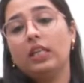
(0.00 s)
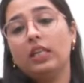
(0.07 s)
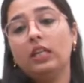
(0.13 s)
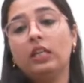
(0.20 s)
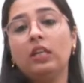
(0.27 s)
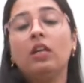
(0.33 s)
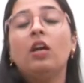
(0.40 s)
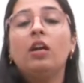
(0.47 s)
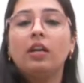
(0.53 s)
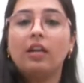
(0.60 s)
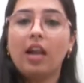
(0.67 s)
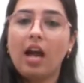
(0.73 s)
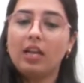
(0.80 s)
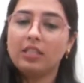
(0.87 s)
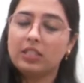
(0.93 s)
in
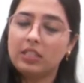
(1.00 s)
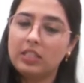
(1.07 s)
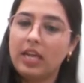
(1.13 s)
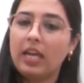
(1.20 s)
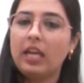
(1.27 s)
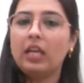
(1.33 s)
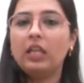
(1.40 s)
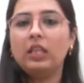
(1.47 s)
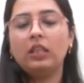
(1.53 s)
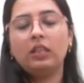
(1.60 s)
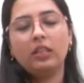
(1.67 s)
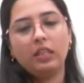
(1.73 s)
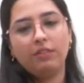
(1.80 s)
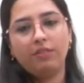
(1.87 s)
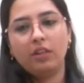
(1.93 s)
class
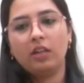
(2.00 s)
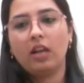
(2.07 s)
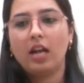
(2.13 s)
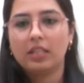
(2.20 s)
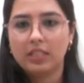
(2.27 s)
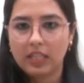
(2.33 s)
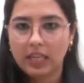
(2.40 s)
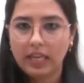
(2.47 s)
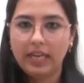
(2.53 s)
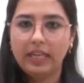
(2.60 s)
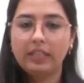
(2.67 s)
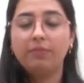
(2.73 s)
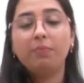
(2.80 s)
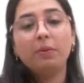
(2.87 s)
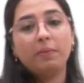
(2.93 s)
10th, even class
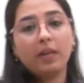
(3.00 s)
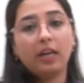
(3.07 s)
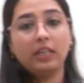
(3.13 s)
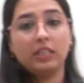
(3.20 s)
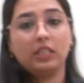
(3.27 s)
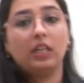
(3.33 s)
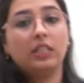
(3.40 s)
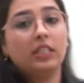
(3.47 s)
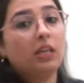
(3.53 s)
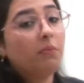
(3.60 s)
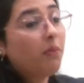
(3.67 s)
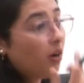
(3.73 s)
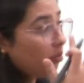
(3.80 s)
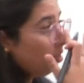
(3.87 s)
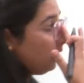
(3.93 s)
8th. People are discussing
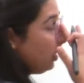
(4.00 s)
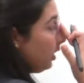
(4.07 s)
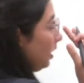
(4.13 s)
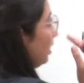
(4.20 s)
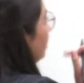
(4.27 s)
about this